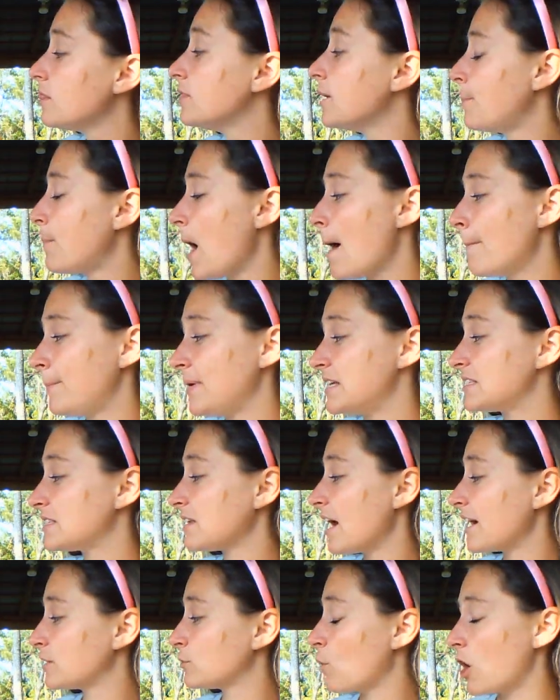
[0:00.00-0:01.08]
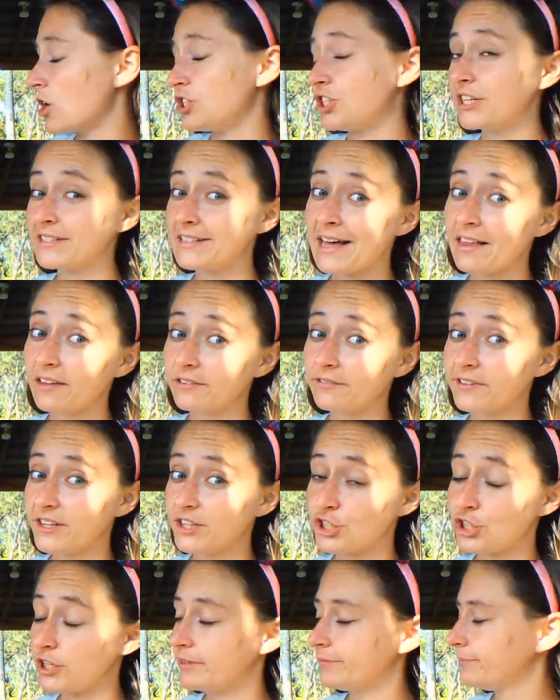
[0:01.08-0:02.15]
The puppies liked watching
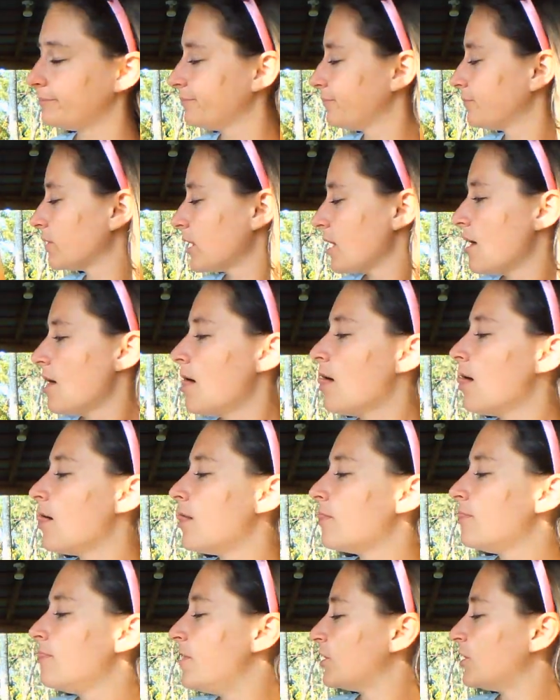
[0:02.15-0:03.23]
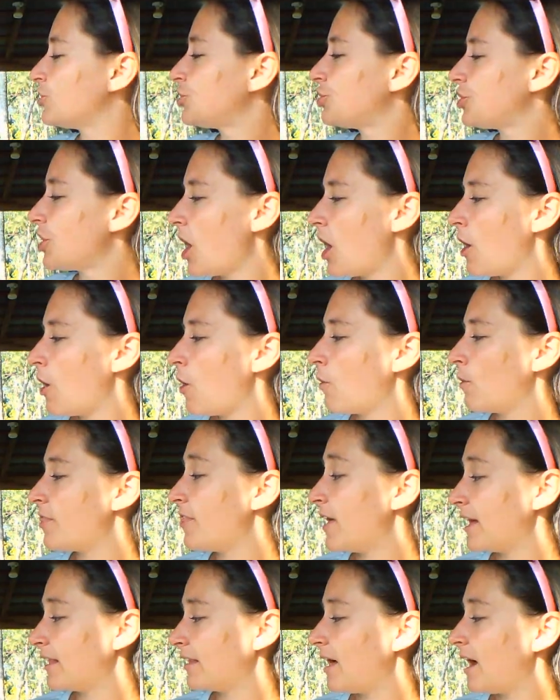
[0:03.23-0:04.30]
television. The show
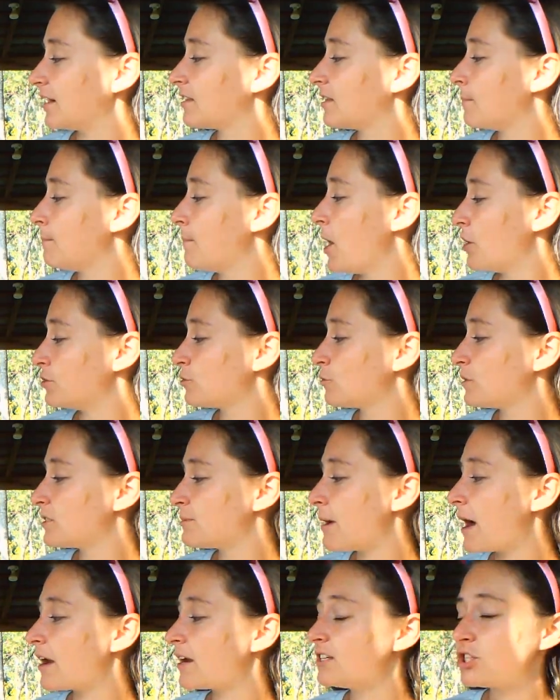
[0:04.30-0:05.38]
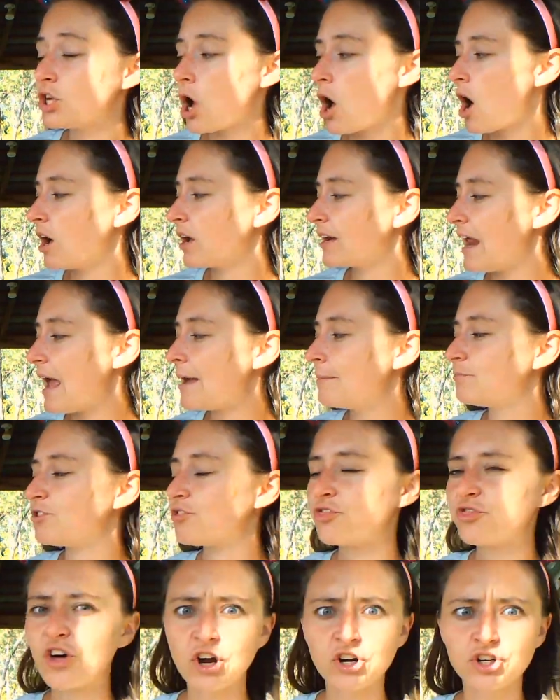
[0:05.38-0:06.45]
they liked the most was about a dog
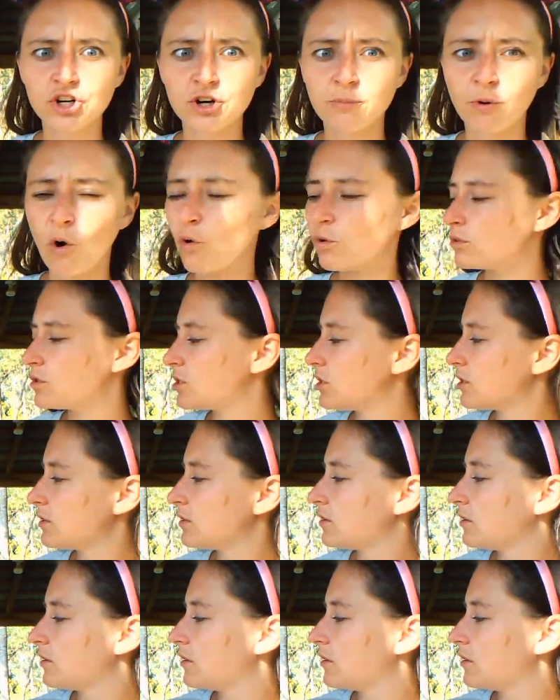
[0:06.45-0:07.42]
named Thunderbolt.